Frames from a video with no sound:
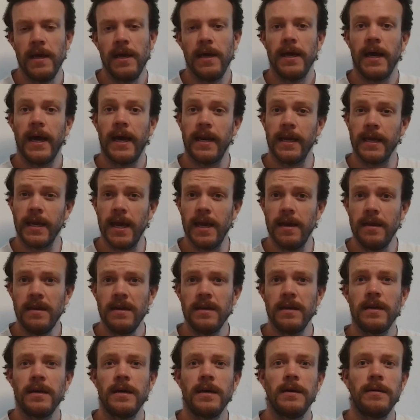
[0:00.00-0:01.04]
And again,
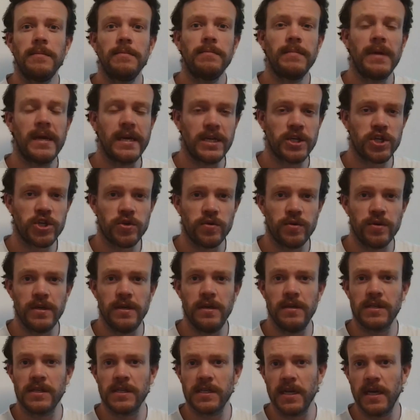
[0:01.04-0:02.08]
make sure you
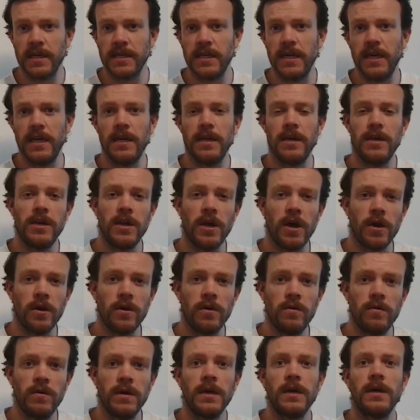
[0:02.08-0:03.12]
study,
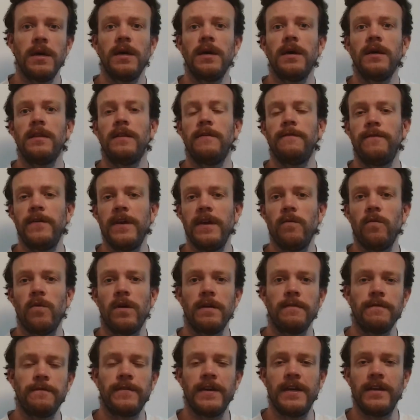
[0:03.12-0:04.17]
know the
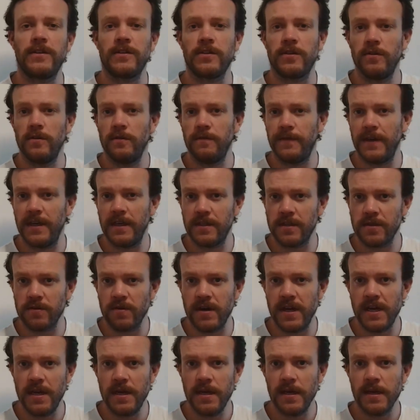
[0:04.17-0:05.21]
V1, V2,
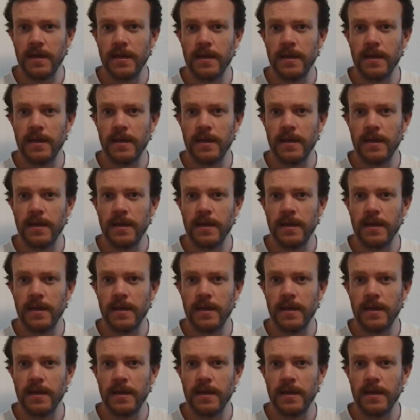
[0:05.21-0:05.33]
V3,